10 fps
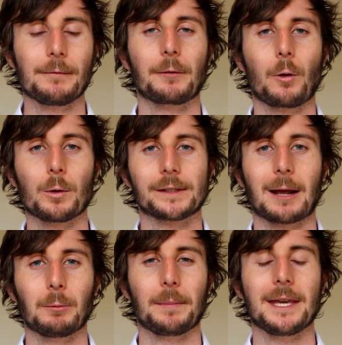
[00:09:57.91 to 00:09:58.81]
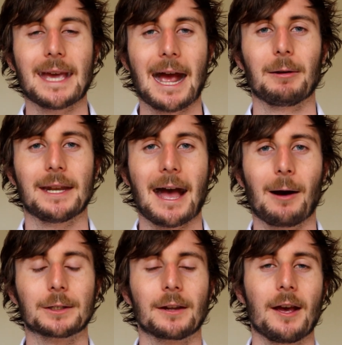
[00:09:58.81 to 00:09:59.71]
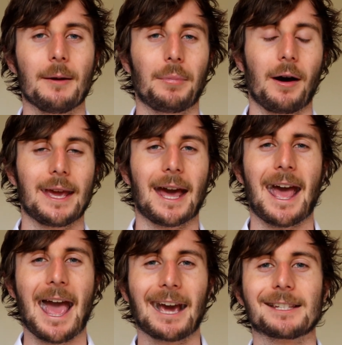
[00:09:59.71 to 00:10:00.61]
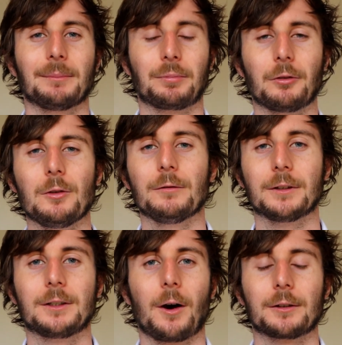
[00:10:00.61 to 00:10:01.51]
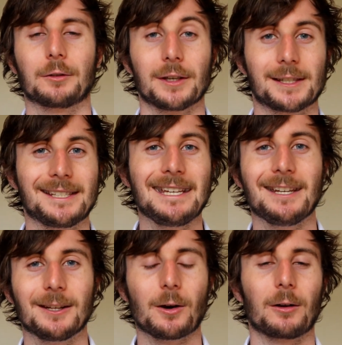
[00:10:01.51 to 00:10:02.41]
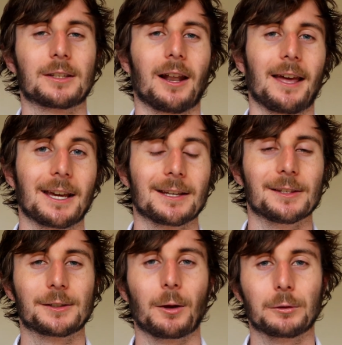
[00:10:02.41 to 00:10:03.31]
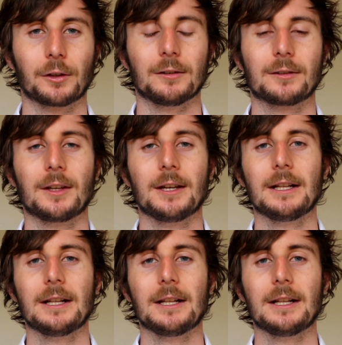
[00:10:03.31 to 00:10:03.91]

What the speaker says: Of course, that will be carried out by an ACT-approved doctor, a senior doctor a consultant,